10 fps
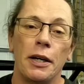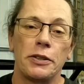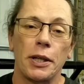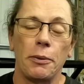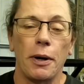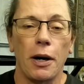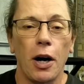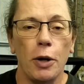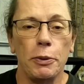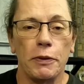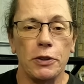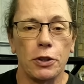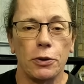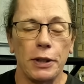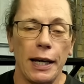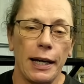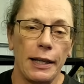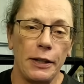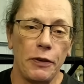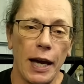So I hope you've enjoyed that,
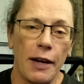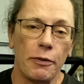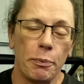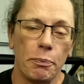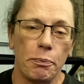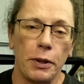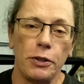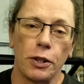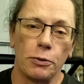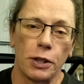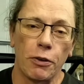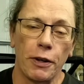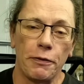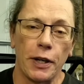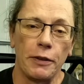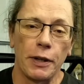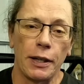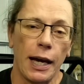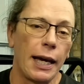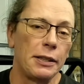and if you have, please do us a great
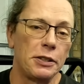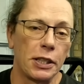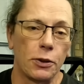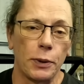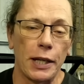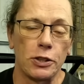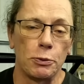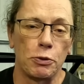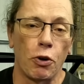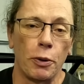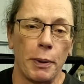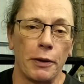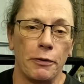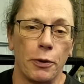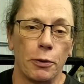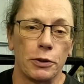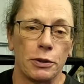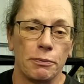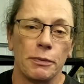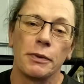favour and tickle that subscribe button for
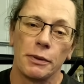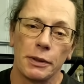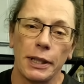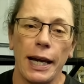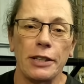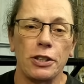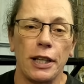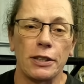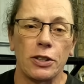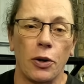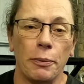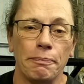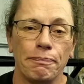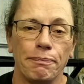us. Catch you next time.